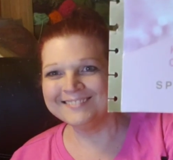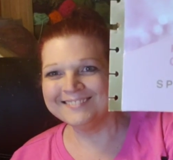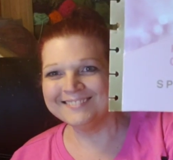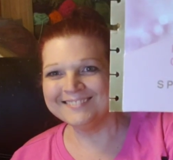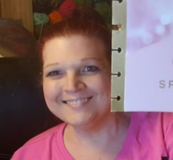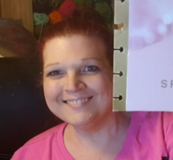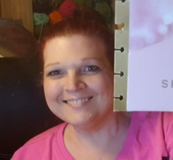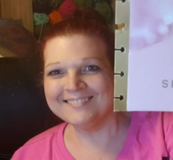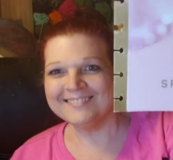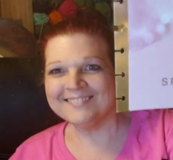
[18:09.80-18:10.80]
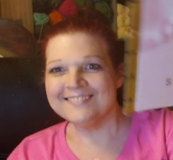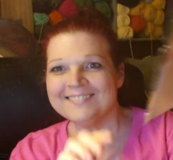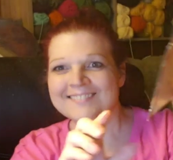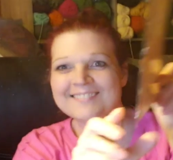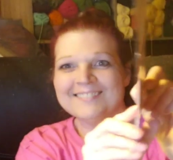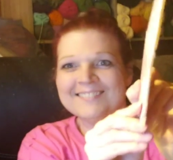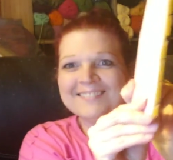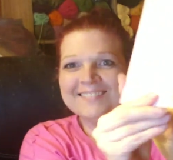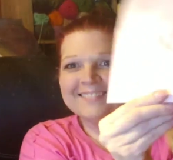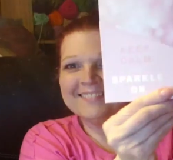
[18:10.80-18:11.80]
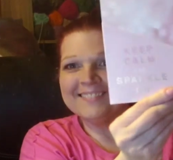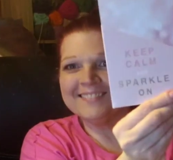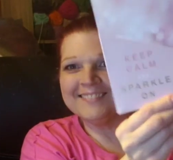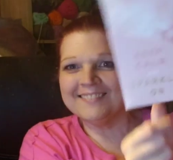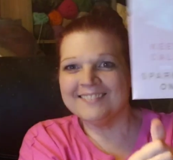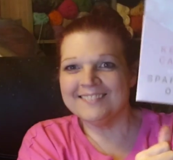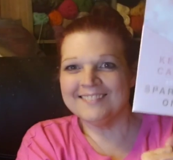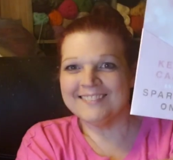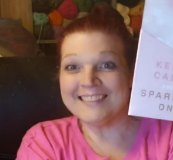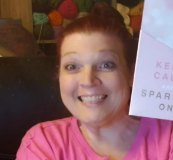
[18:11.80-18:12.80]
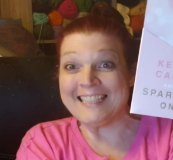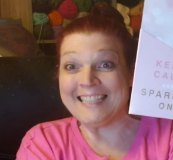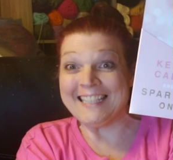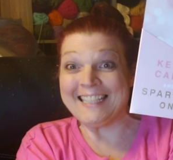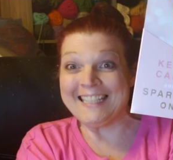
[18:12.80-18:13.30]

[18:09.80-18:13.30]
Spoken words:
Nothing is said.